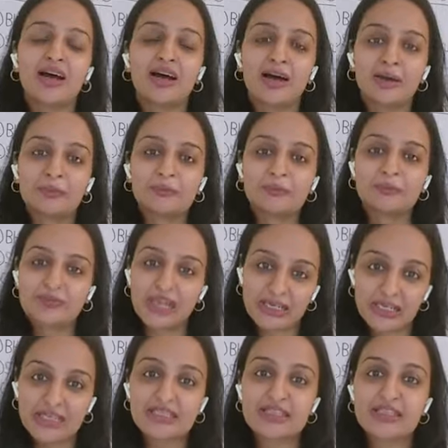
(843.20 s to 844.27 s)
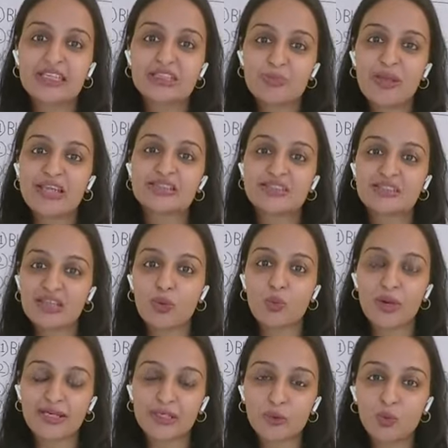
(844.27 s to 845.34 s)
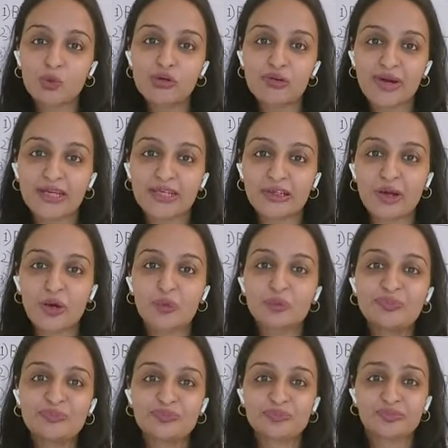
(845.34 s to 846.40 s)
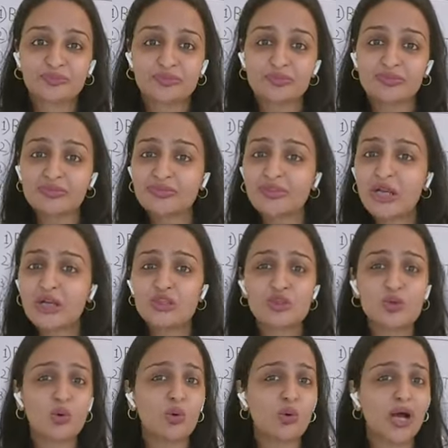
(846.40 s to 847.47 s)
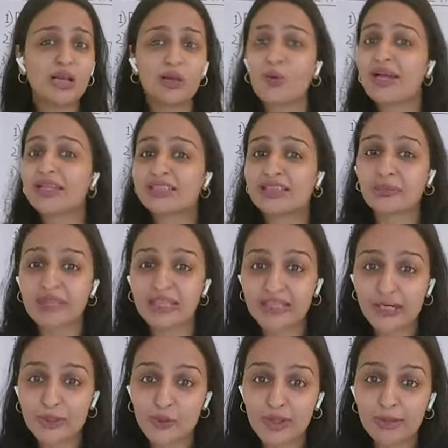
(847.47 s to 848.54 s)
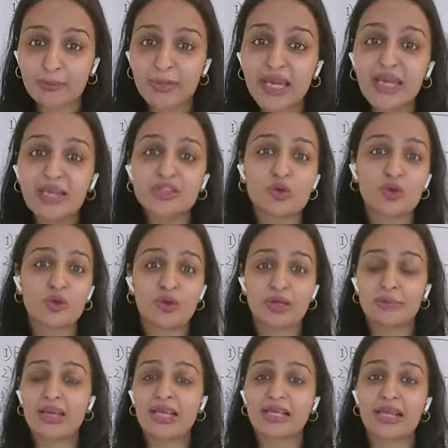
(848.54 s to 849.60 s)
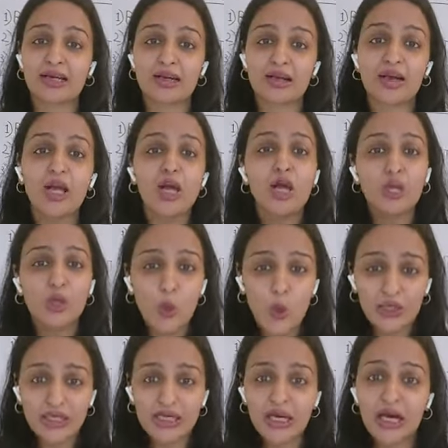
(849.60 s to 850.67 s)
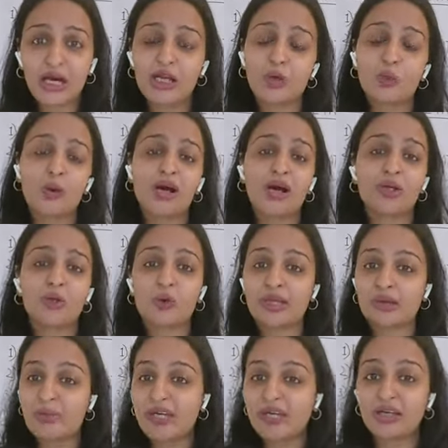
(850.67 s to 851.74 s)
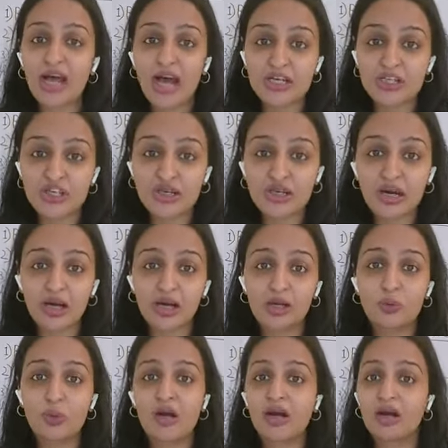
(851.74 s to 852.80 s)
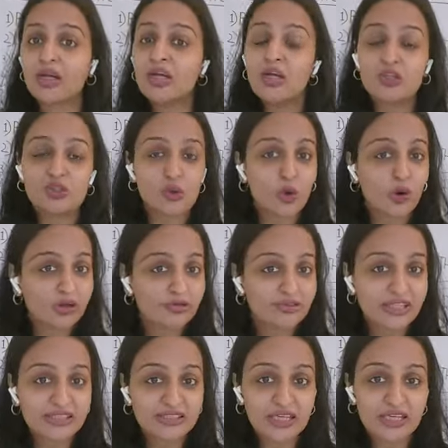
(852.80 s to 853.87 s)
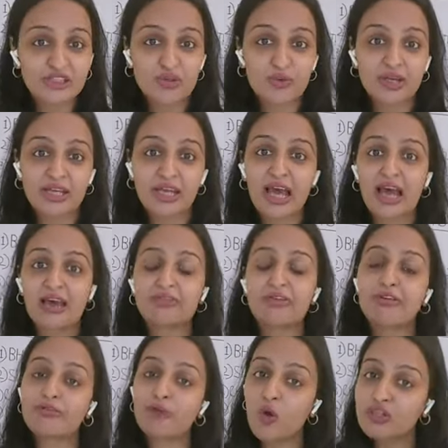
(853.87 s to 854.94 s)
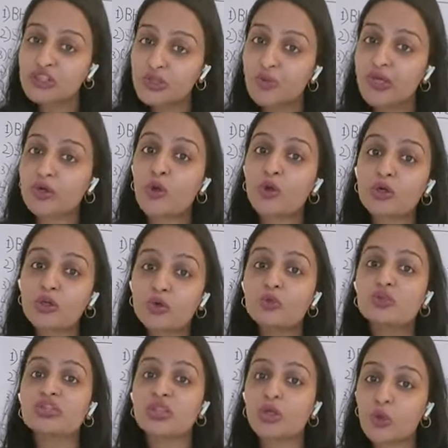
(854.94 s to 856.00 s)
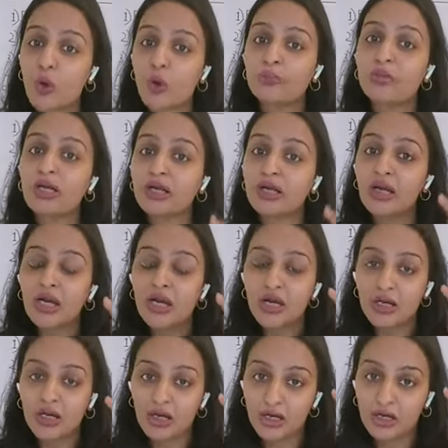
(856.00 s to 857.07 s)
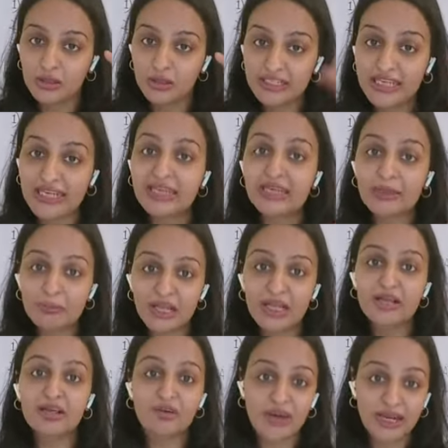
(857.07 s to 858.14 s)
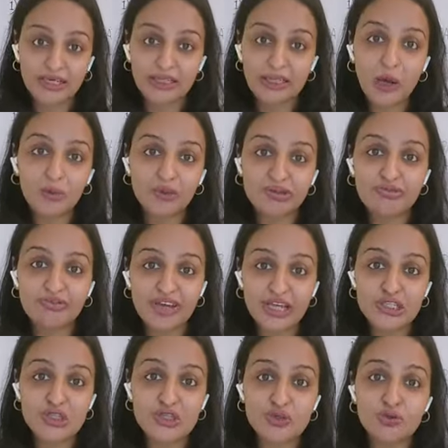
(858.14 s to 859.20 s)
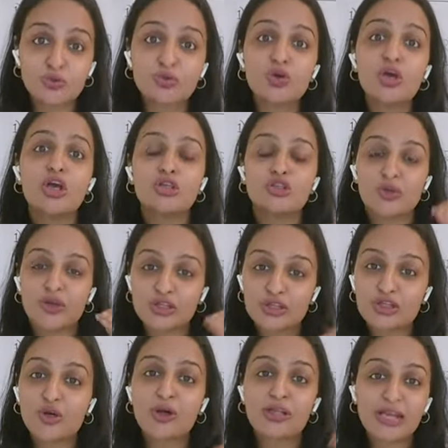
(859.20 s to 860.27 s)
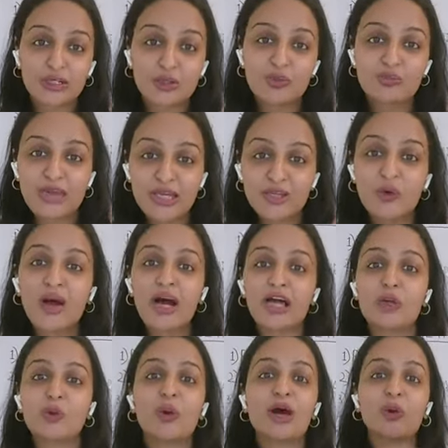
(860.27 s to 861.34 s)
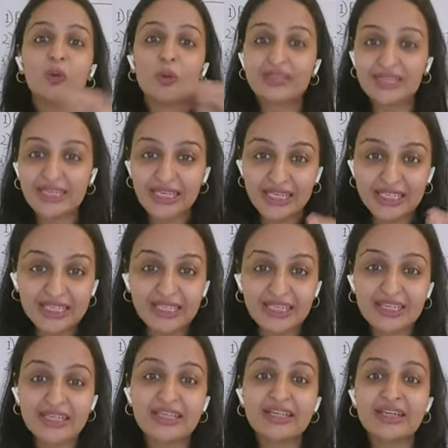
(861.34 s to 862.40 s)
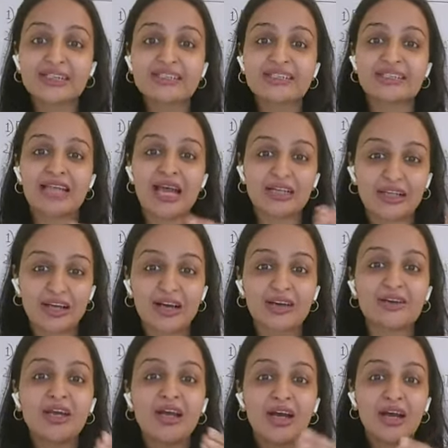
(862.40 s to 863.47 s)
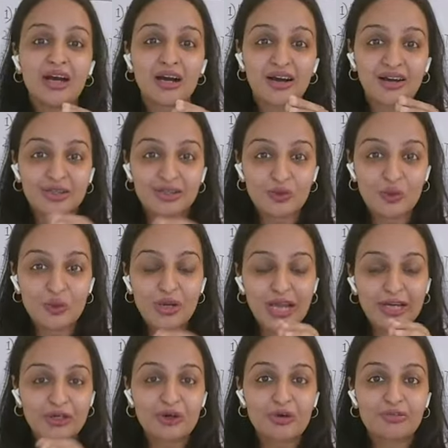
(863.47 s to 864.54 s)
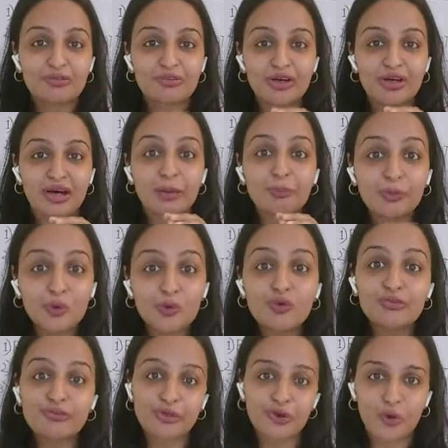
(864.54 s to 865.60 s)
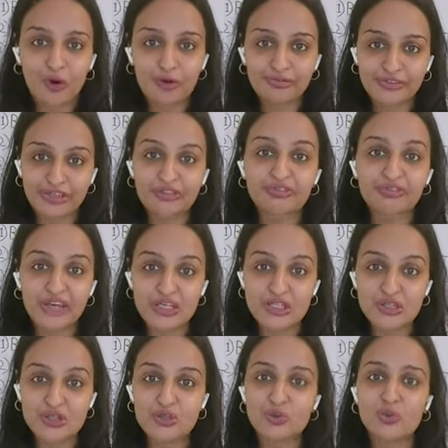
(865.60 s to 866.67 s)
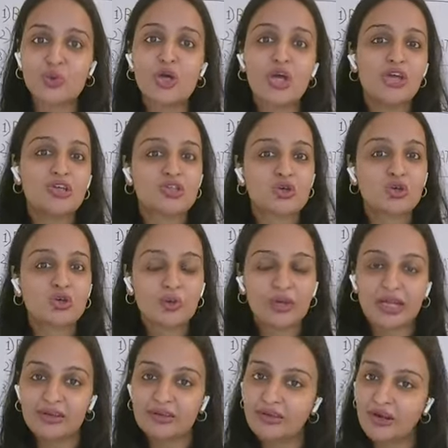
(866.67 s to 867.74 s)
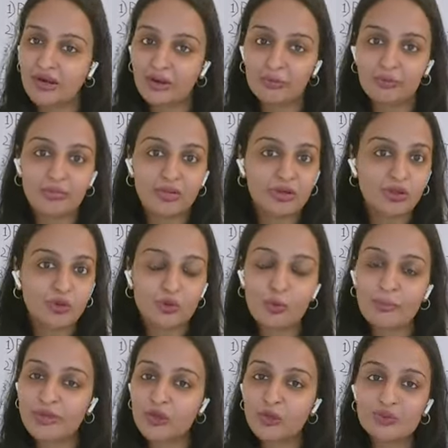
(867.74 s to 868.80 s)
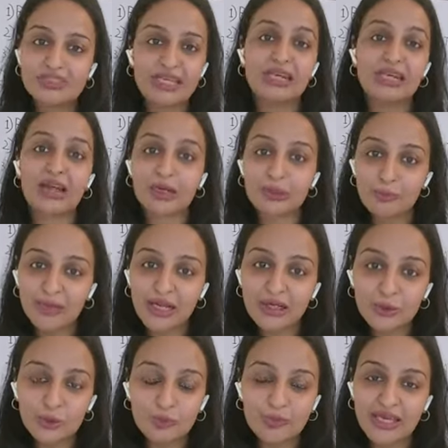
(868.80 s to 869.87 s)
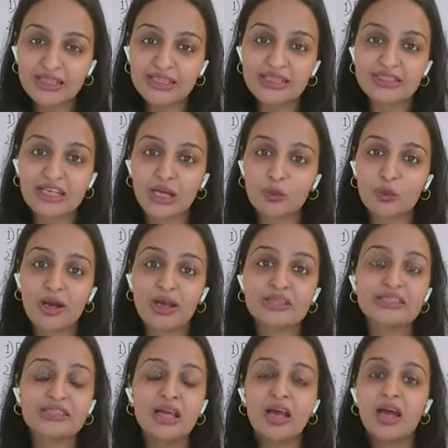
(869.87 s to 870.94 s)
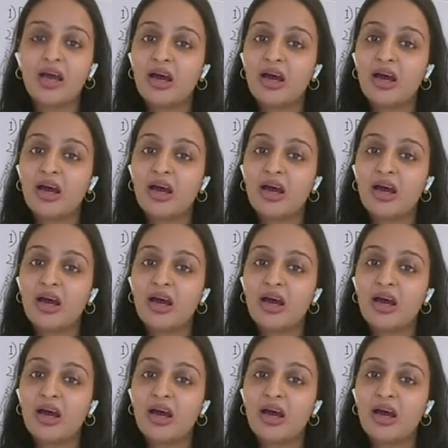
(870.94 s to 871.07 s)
at least these places are quite cold right now. So halwa is something that you can make. So you can make like a lauki ka halwa, you can make a gajar ka halwa. So all of these things you can have. Of course, you cannot use the normal dairy milk right now in phase 2. So ensure that you make your halwa with the ingredients that are, you know, kind of approved of in phase 2. So you can, you know, use any nut milk to make these halwas.